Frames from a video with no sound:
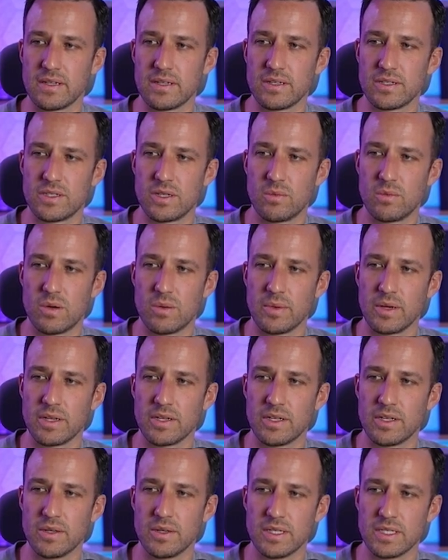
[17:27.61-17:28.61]
So what we can
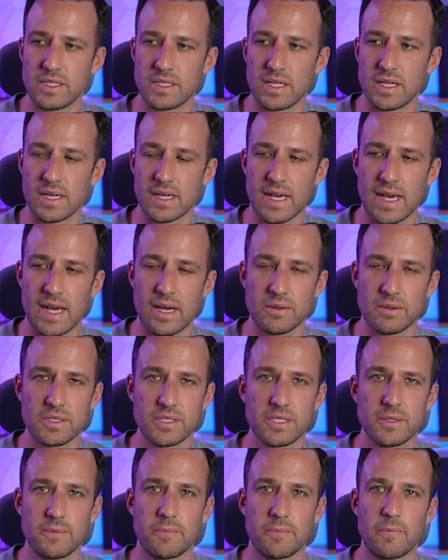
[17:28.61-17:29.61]
do is
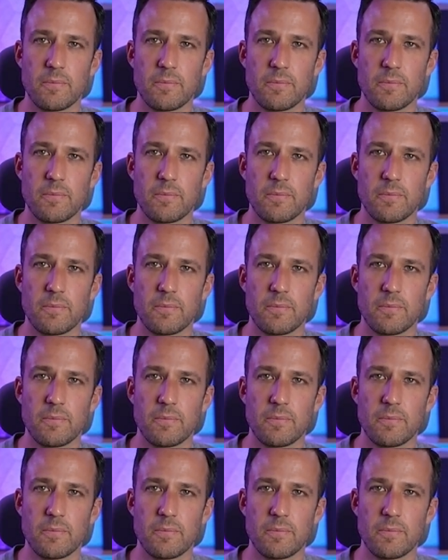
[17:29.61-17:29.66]
account.